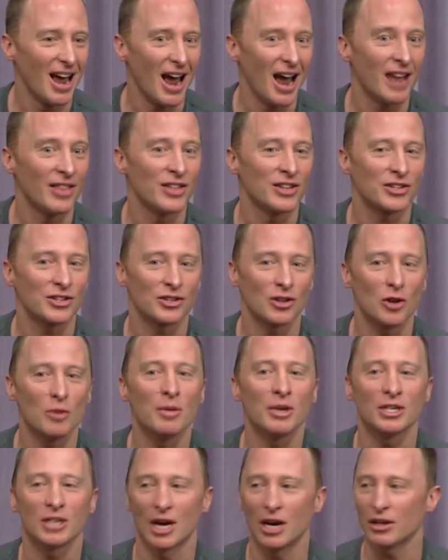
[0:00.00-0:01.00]
And there's so
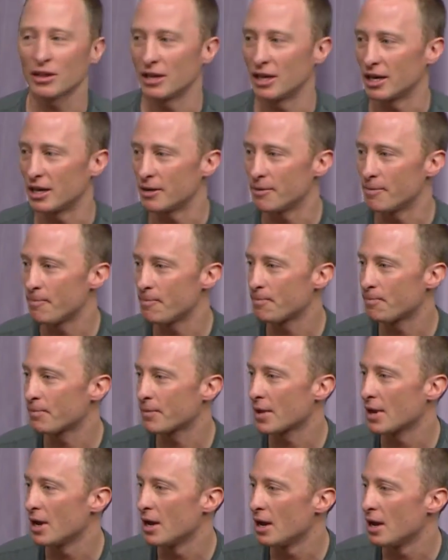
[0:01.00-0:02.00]
much out there
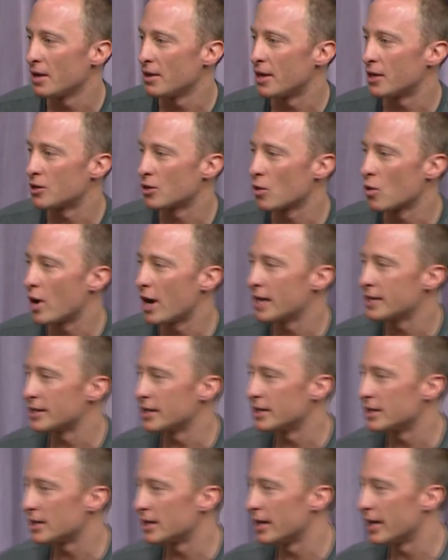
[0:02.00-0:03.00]
that requires
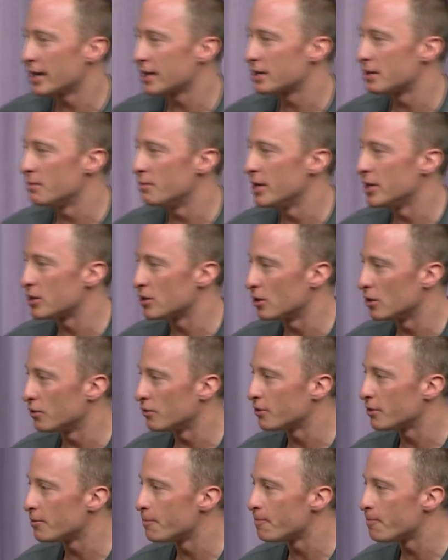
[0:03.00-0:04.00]
intellect to be
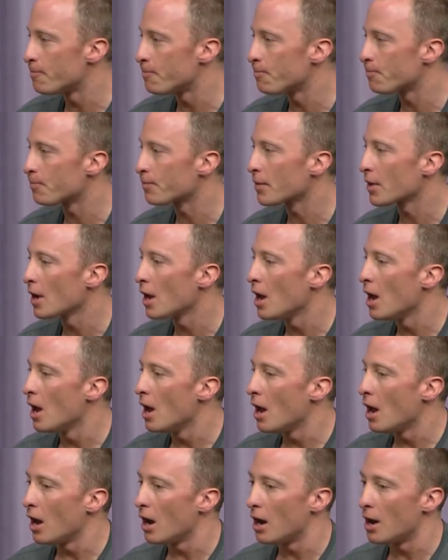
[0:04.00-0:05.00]
solved.
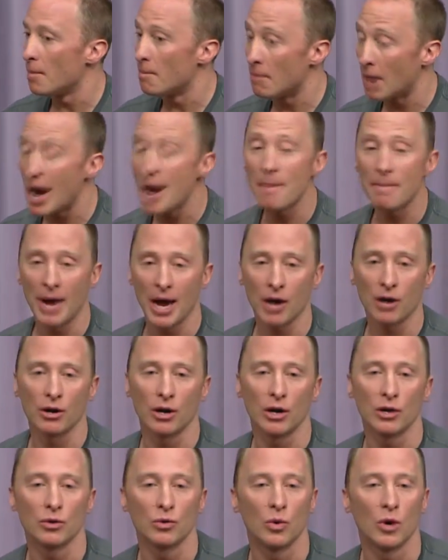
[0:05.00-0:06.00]
My
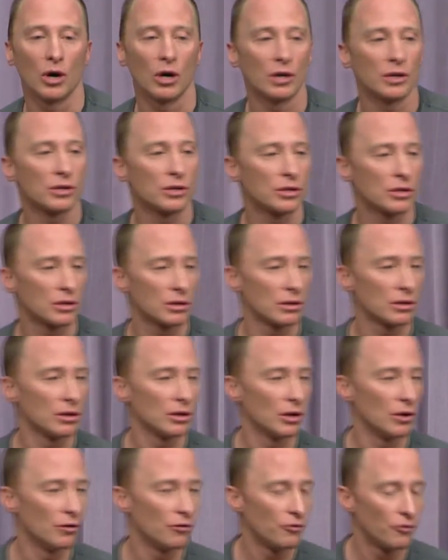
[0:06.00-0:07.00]
background was, you
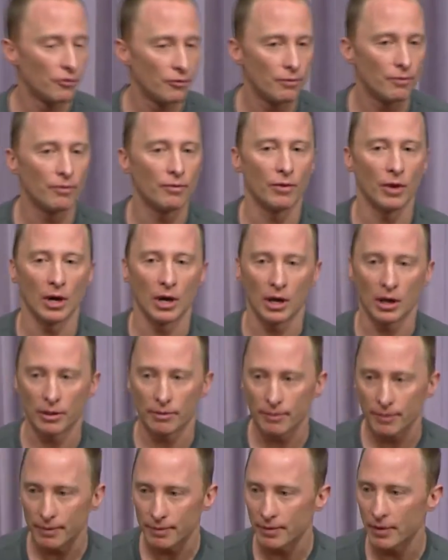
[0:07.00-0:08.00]
know,
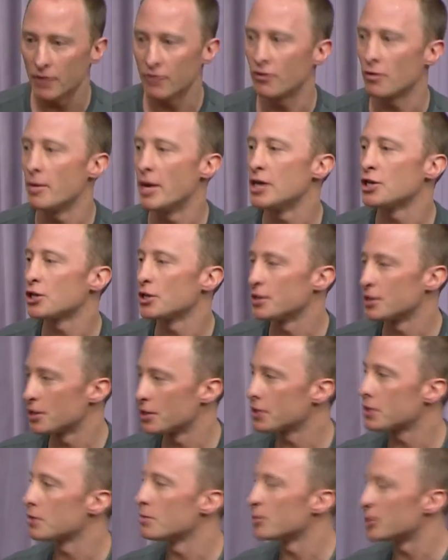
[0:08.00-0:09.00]
information
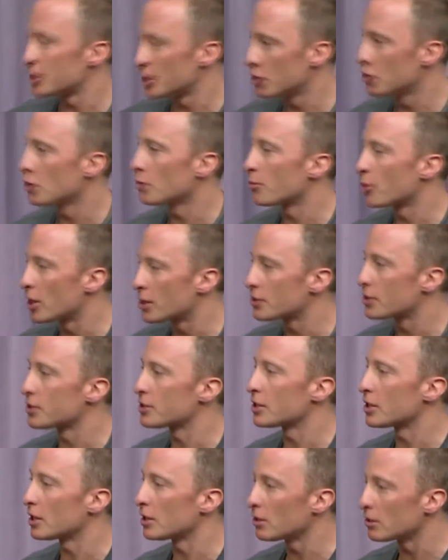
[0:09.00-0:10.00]
systems, signal
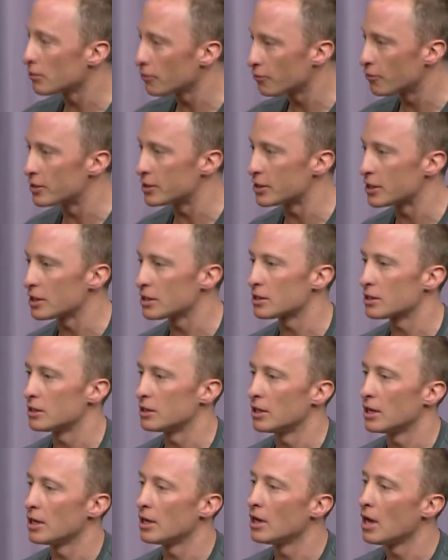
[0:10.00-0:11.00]
processing, physics, and
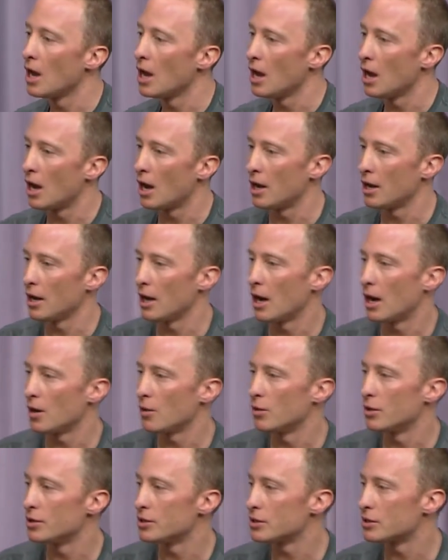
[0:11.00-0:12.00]
then I
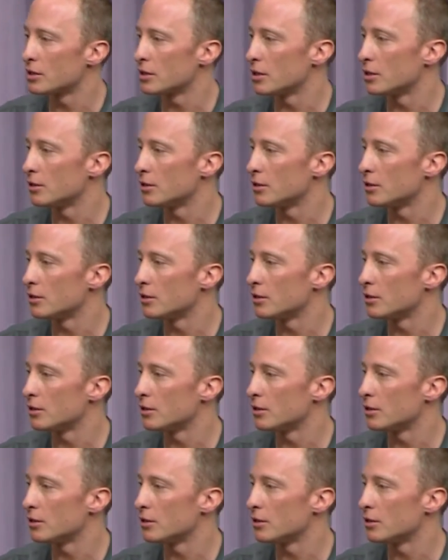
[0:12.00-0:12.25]
was